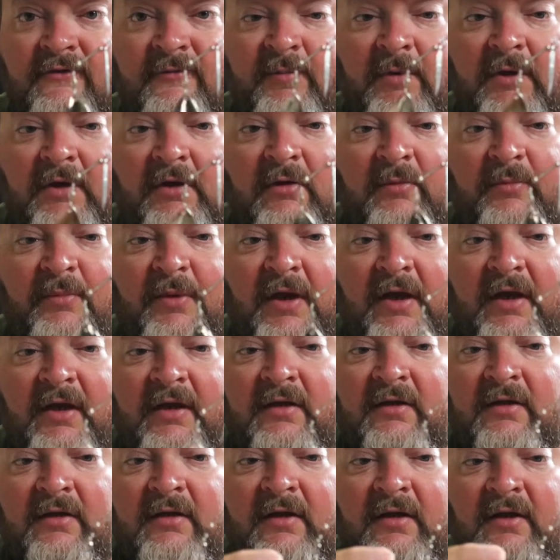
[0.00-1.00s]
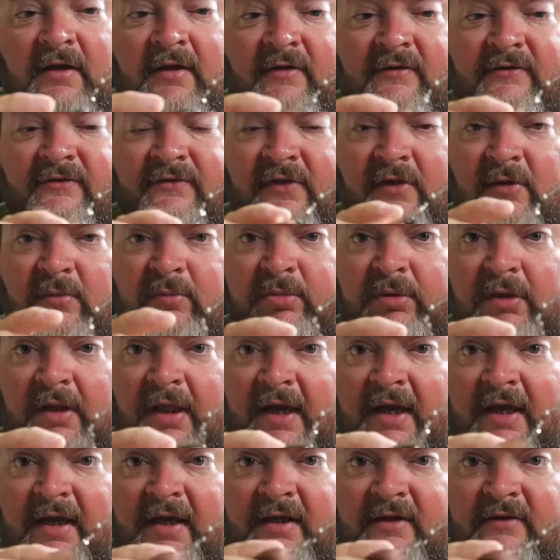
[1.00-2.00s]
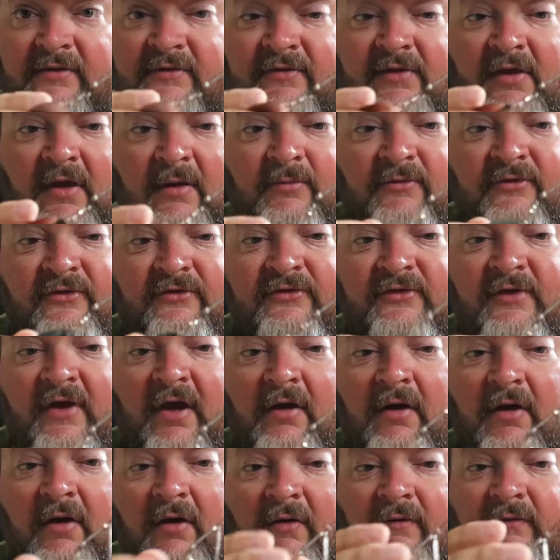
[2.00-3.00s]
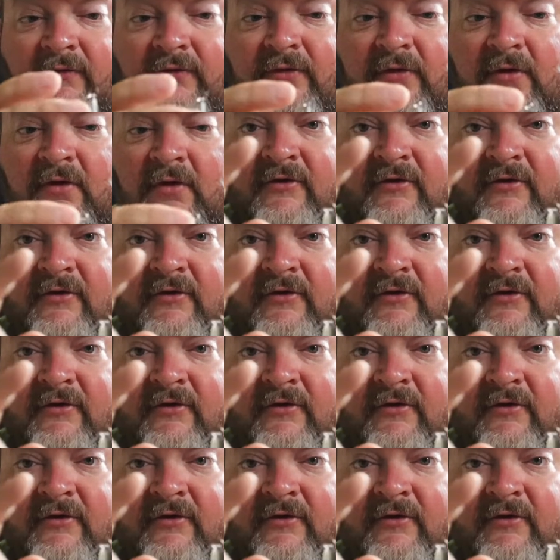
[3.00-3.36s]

spinnerbait is the blades themselves